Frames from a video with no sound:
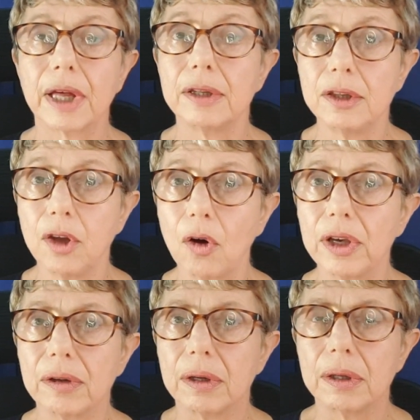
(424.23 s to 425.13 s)

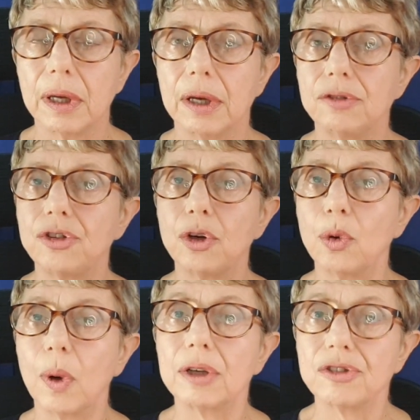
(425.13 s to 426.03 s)
loyal
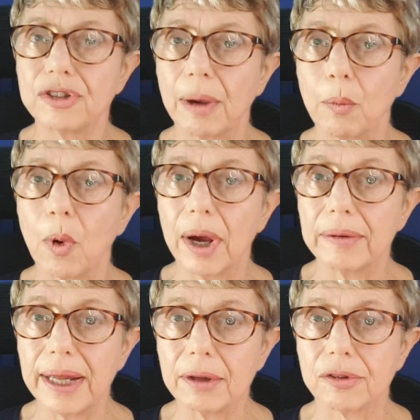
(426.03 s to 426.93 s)
to
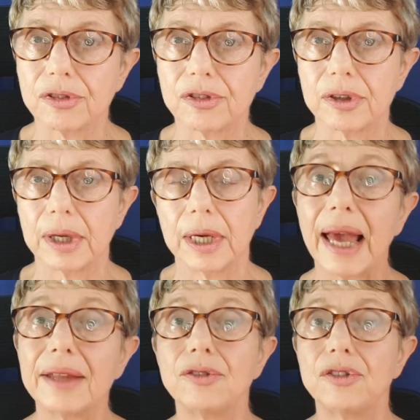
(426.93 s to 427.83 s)
somewhere else.
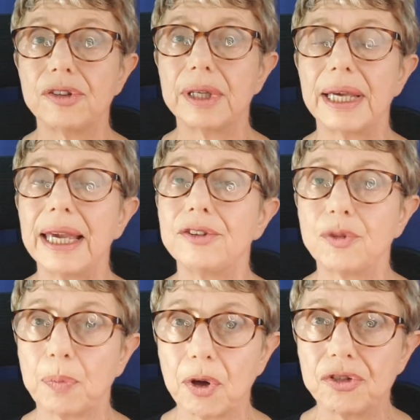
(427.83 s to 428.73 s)
And
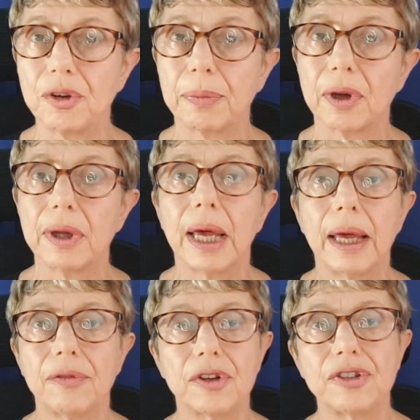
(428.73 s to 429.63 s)
it's possible
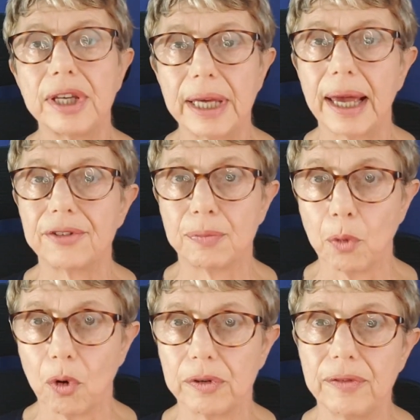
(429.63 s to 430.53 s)
that he has
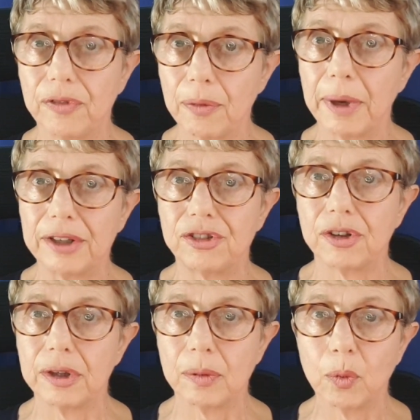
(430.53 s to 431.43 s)
more
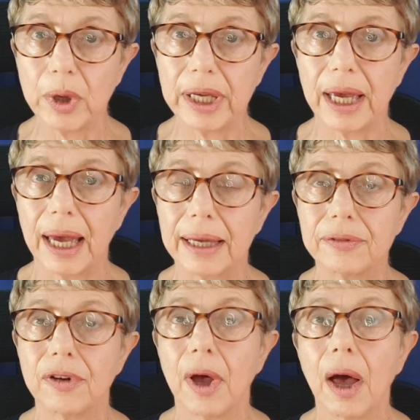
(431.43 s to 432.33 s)
information than we
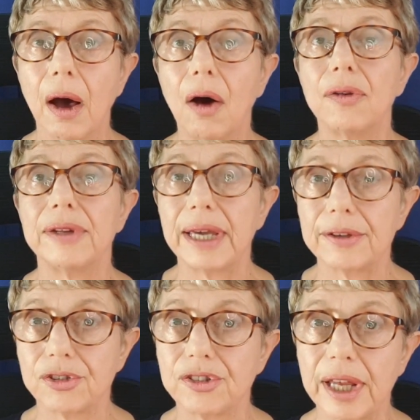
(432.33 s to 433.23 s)
have on the
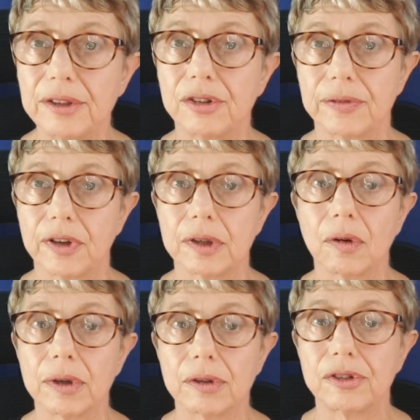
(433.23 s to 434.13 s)
extent of her
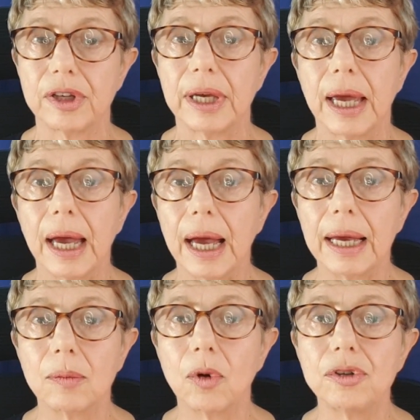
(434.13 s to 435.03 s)
loyalty,
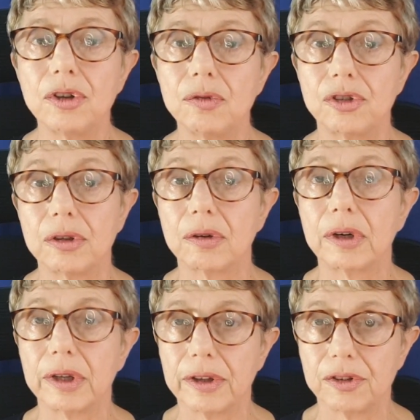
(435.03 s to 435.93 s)
I want you to
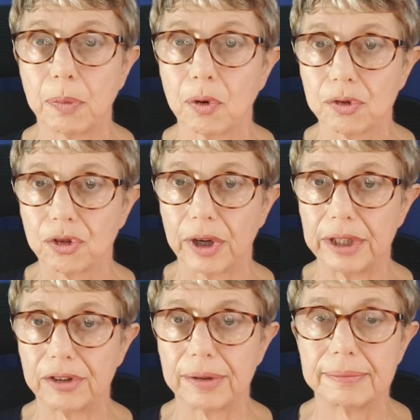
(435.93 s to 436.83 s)
look at this
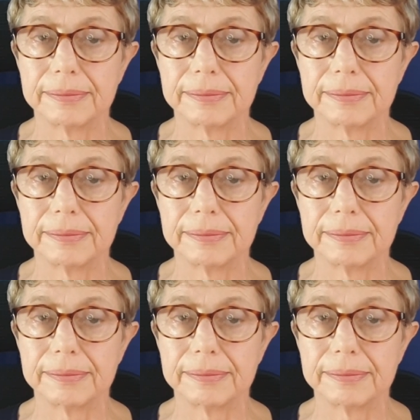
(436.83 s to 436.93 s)
portrait.